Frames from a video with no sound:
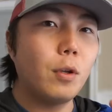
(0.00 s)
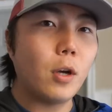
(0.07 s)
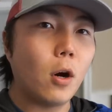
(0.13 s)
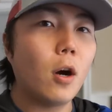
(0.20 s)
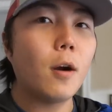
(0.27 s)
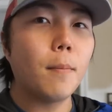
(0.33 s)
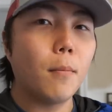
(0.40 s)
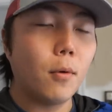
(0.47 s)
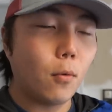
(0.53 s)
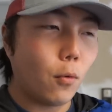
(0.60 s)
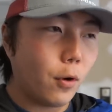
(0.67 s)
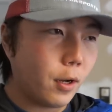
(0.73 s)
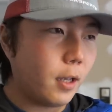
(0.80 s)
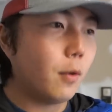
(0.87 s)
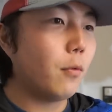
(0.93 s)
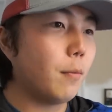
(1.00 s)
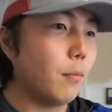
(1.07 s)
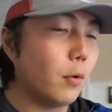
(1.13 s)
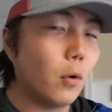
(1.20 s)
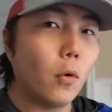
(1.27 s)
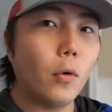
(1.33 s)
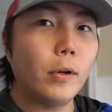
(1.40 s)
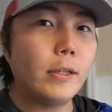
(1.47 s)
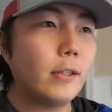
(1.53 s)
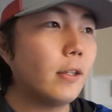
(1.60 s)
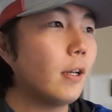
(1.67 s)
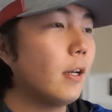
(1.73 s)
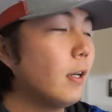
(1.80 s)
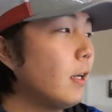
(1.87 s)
We are working with McGaughys.